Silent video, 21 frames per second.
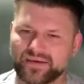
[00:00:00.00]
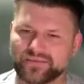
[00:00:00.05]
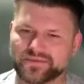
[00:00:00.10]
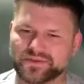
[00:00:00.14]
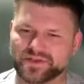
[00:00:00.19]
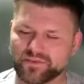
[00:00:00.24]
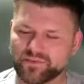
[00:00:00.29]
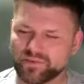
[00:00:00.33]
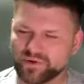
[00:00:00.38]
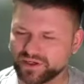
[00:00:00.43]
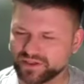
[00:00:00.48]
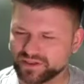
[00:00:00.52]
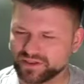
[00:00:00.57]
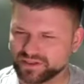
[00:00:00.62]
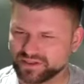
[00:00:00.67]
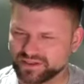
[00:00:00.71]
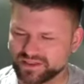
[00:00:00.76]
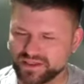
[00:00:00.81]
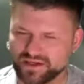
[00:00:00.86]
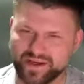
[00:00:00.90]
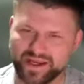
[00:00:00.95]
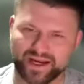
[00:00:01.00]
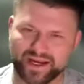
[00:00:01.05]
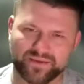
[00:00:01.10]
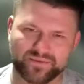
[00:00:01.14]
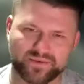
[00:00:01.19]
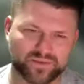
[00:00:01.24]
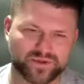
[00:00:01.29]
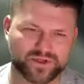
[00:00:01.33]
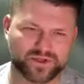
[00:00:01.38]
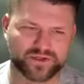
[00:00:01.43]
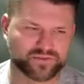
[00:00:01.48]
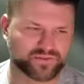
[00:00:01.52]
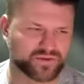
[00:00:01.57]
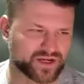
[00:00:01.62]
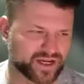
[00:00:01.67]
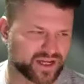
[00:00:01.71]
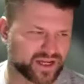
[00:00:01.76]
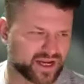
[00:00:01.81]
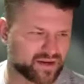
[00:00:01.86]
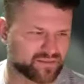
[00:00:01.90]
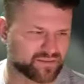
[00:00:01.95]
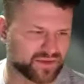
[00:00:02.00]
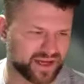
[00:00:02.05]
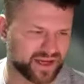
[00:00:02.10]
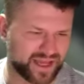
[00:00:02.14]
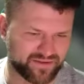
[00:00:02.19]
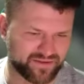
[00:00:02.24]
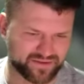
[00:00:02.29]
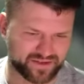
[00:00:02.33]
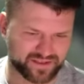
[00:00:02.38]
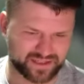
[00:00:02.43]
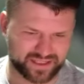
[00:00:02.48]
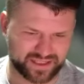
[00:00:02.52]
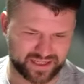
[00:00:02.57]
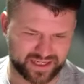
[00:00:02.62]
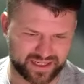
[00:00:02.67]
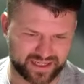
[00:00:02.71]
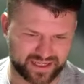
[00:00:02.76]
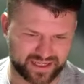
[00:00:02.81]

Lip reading: So I put oh man, I probably should bring it up. I haven't I